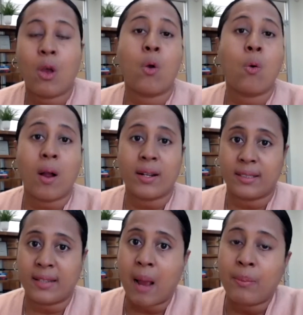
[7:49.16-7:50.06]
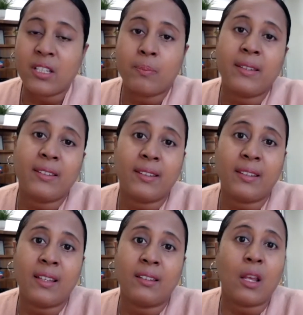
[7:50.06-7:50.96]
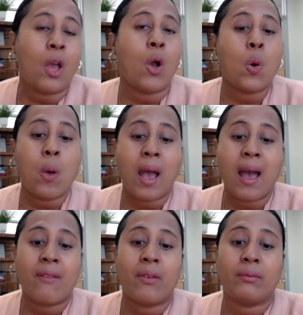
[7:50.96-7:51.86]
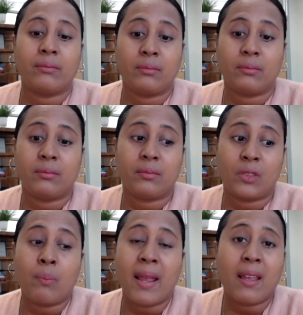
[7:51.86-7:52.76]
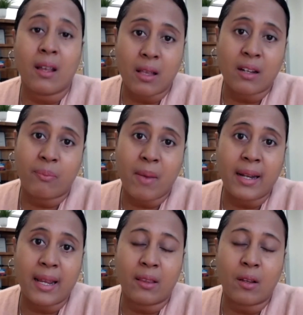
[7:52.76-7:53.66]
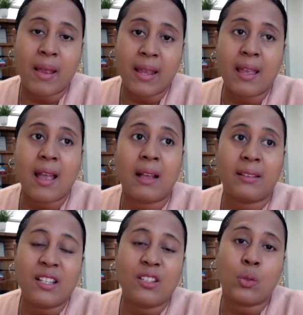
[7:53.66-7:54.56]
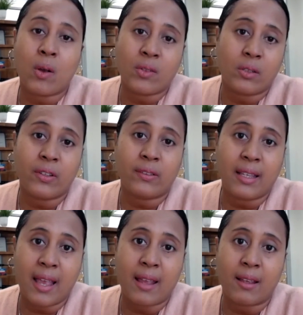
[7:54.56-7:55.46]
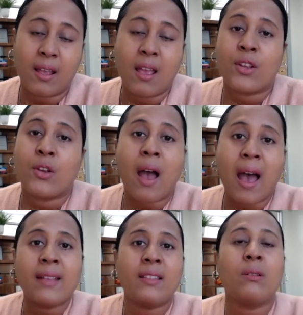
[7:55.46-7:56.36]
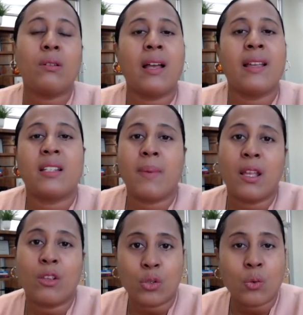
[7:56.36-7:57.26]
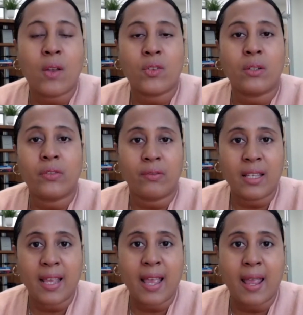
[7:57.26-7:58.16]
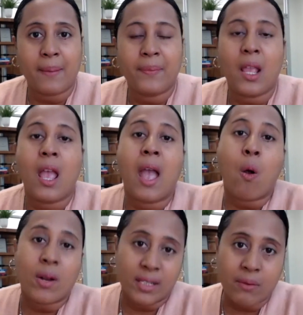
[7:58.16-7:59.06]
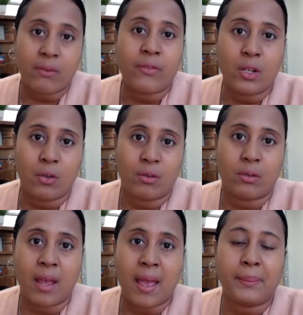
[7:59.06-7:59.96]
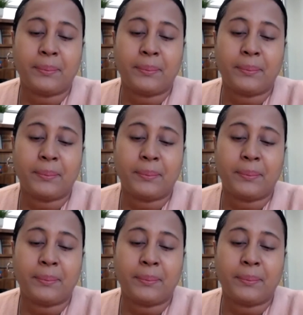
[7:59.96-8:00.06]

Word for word: who are established businesses, who have they're making a lot of money. They're making at least two hundred fifty K. Your ideal client is making two hundred fifty K or seven figures, okay?